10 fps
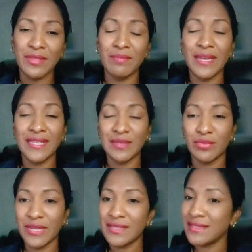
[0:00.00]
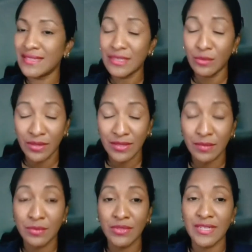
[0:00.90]
with bated breath to see what's
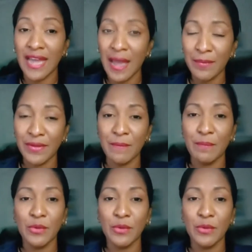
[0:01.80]
supposed to happen.